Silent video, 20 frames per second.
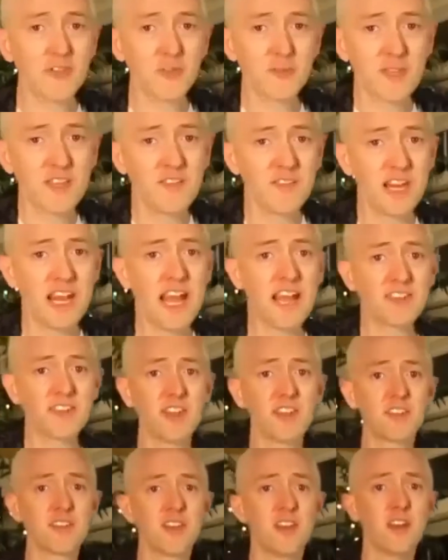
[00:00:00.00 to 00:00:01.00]
after given
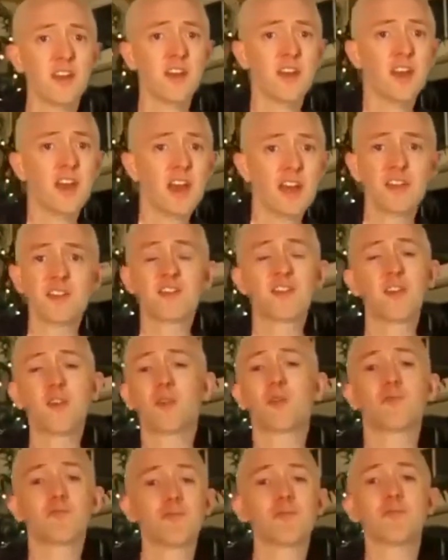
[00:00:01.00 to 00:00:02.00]
access. And
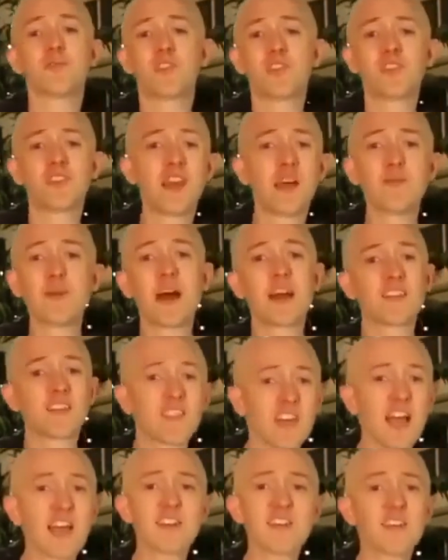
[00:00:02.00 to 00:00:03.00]
so, since I'm not a
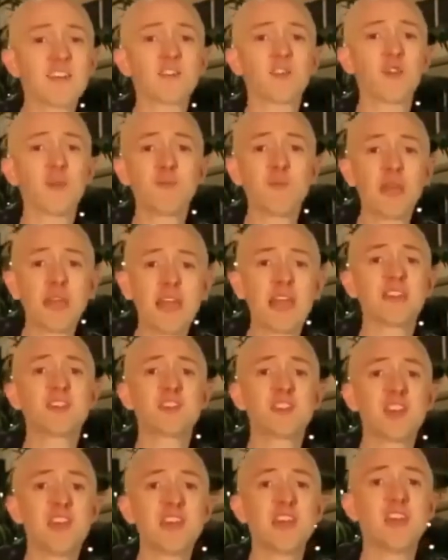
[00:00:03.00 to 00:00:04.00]
scientist or a
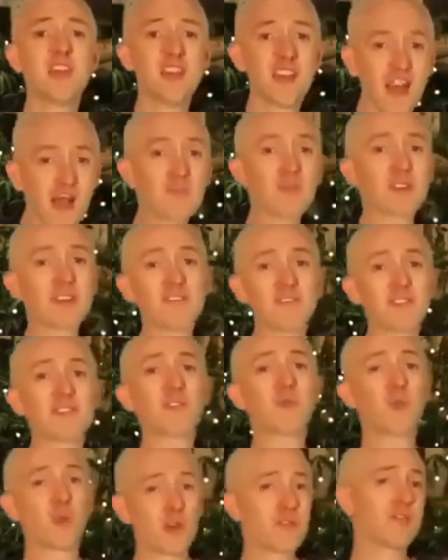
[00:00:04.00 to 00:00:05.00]
PhD, I believe
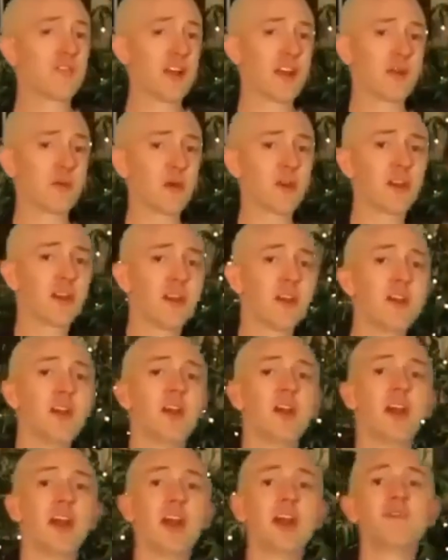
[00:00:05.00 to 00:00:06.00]
this could work for anyone.
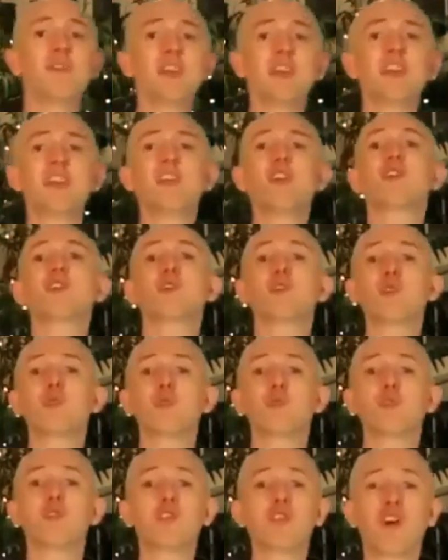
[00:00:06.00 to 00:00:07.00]
And then you hear the
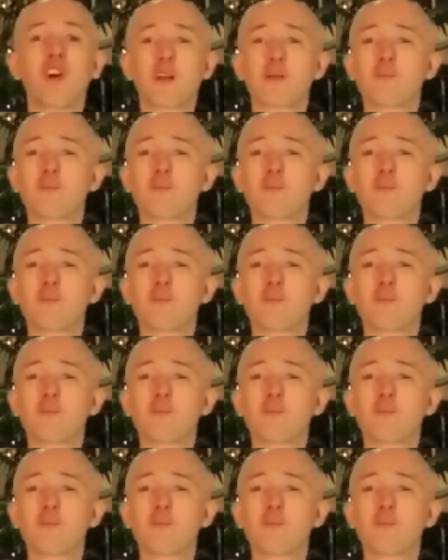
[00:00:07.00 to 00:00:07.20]
gurus